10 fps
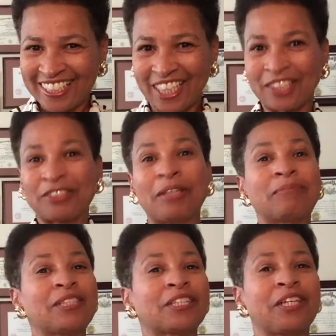Donald
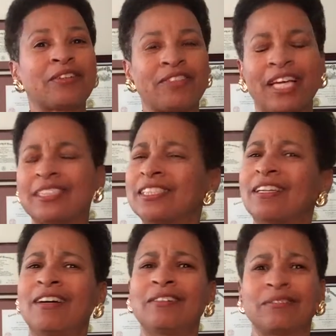Trump took note of that and
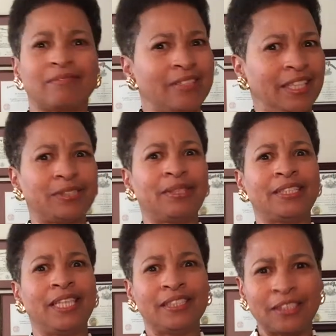said, oh, that's what
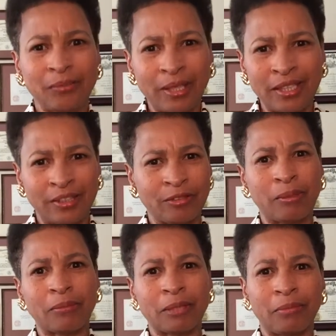it takes to win in the
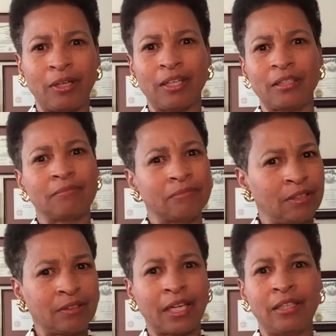Republican Party?
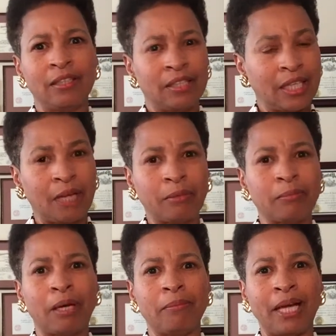Okay, got to be
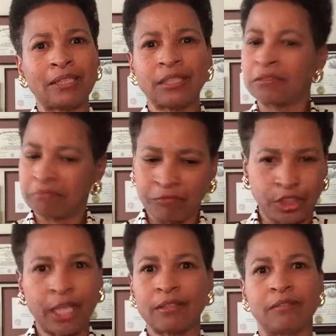bombastic?
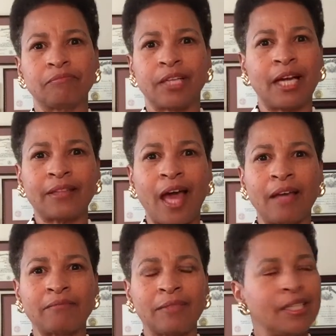Check, got
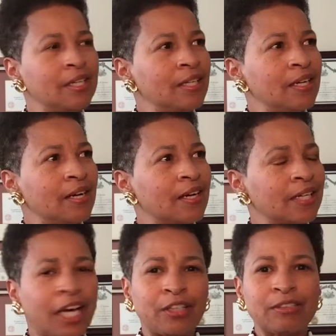that.
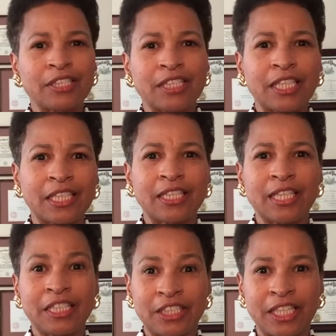Got to use
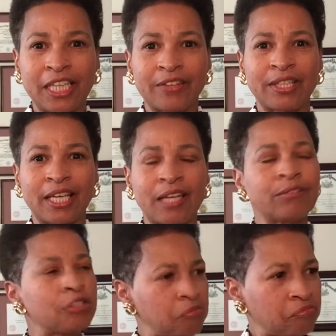incendiary
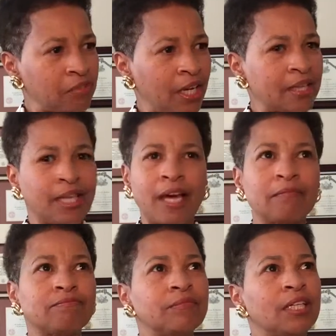language? Got
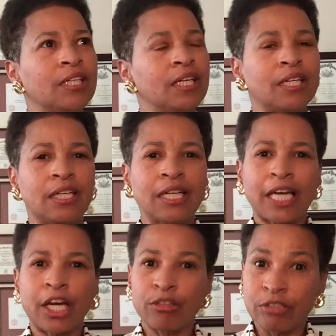that.
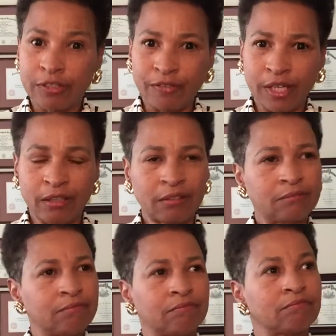Got to use fear?
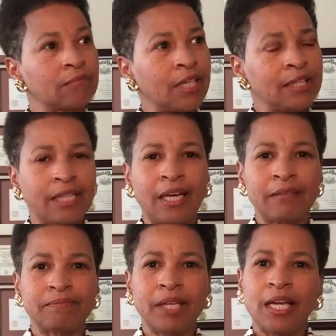Got that.